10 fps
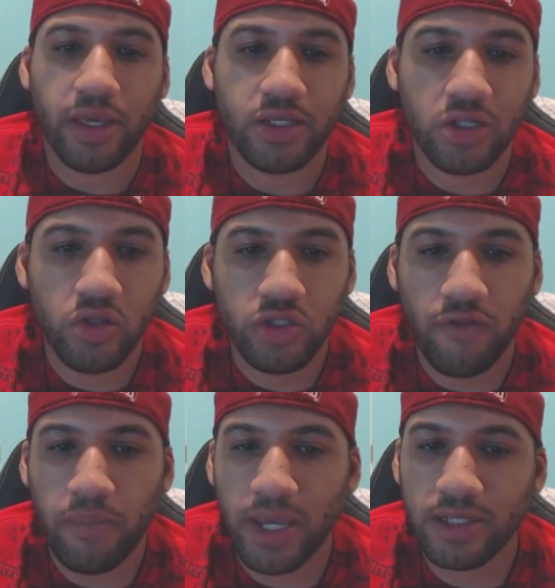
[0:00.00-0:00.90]

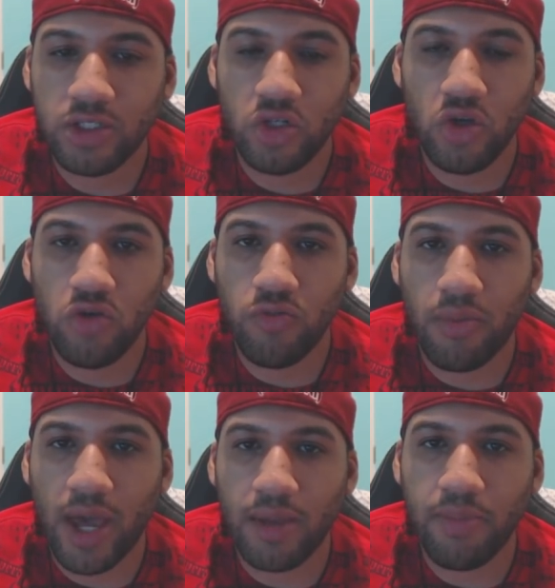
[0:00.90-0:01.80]
exclusive picks to
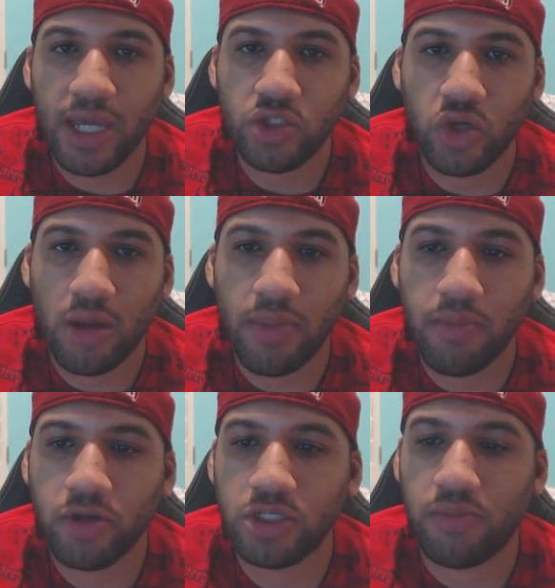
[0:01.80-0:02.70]
my Patreon
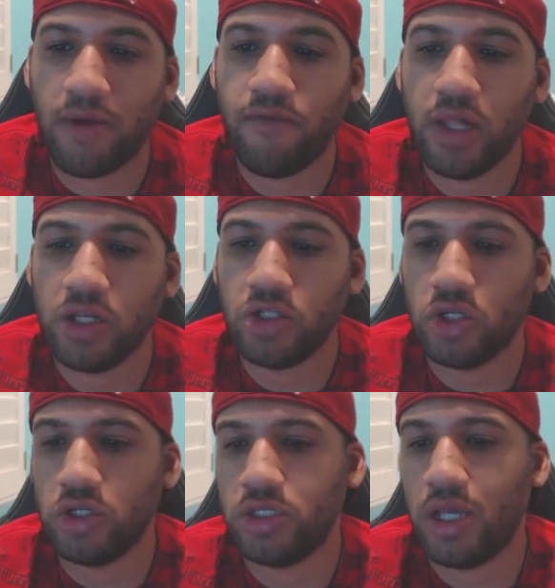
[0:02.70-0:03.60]
members, my
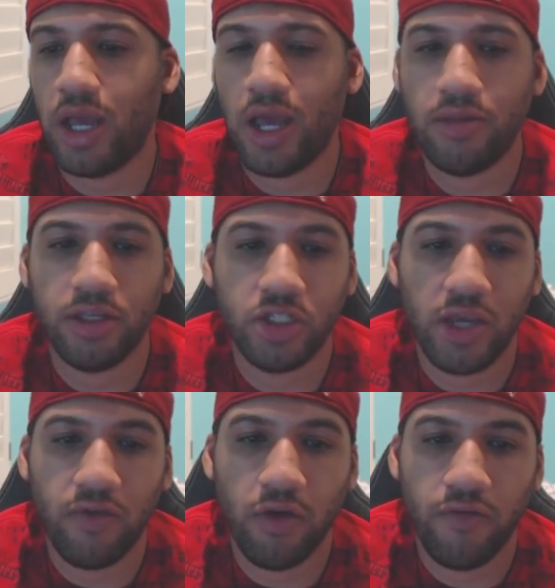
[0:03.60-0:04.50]
villagers, the
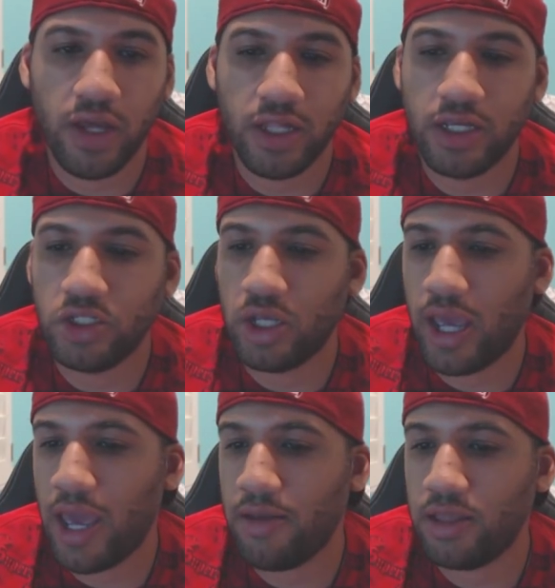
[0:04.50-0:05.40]
JVille Village
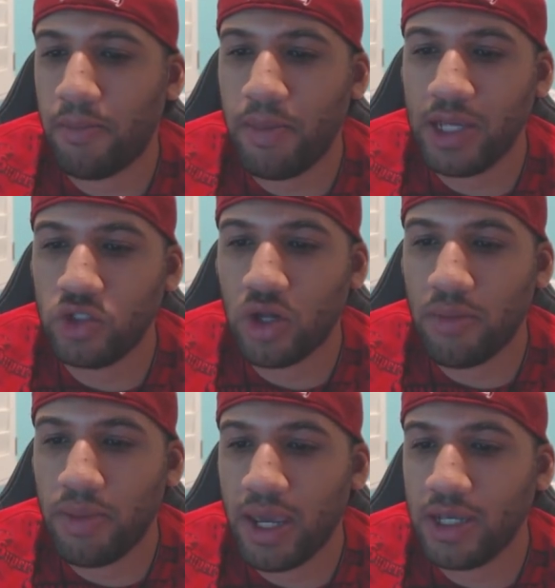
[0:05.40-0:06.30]
at
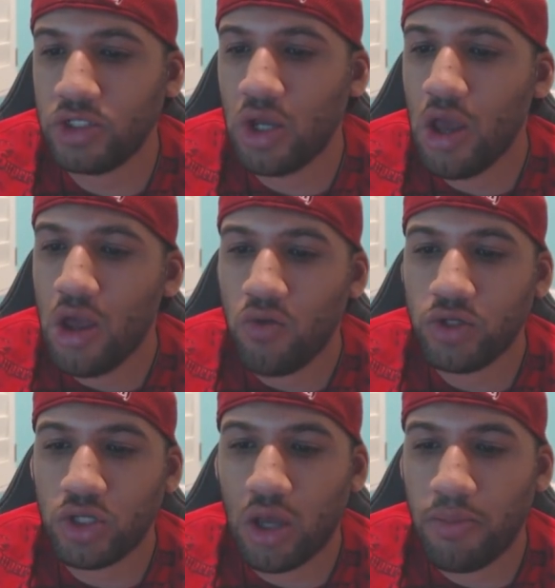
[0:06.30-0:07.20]
Patreon page,
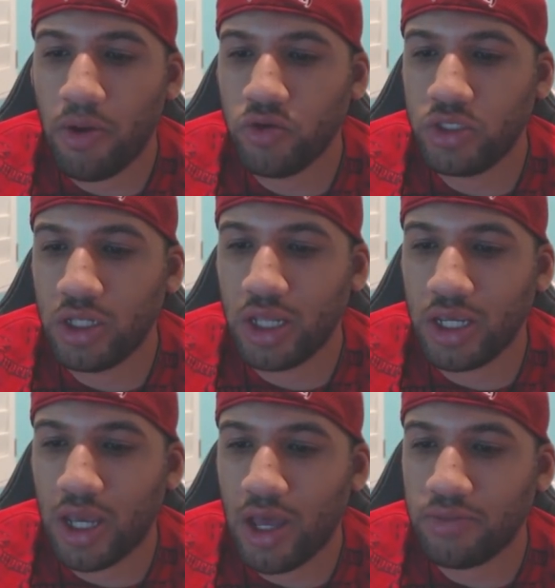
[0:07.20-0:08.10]
which I'll post a
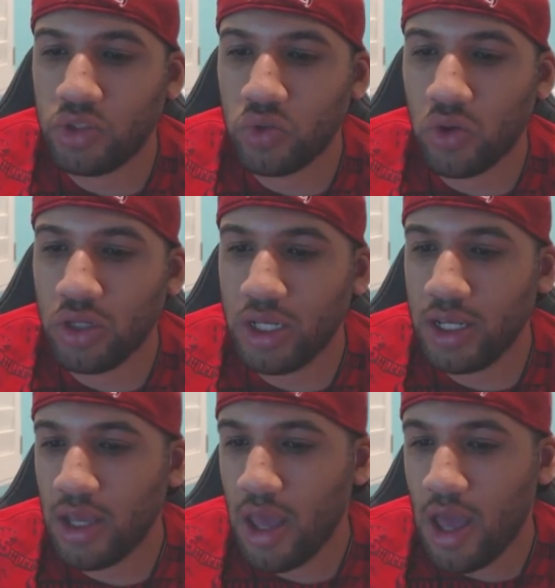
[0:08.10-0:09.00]
link up
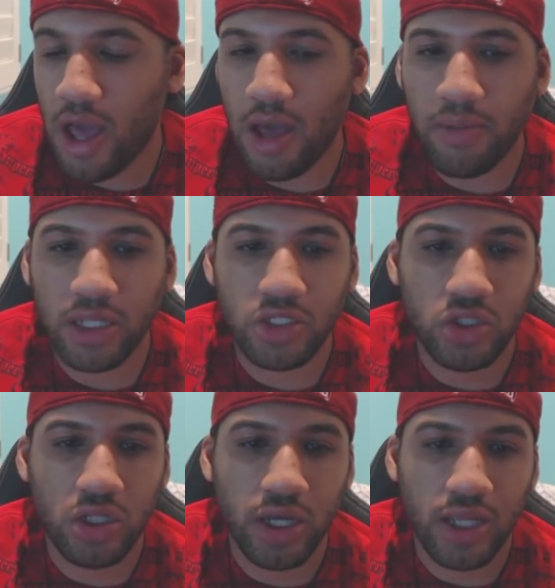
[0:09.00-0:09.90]
shortly. But
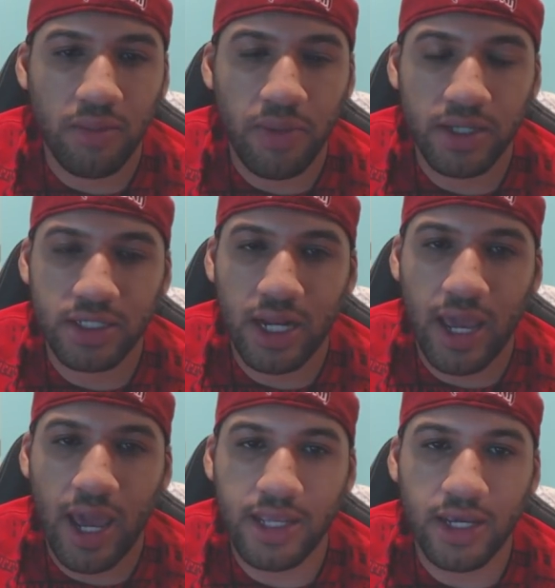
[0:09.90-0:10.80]
let's look at the picks that I
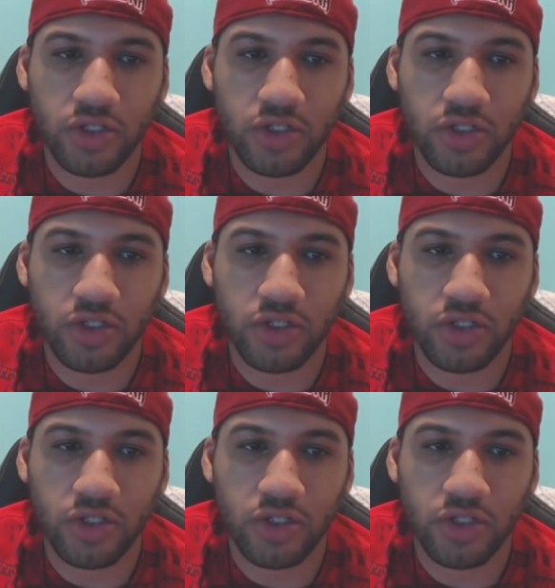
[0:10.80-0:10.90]
had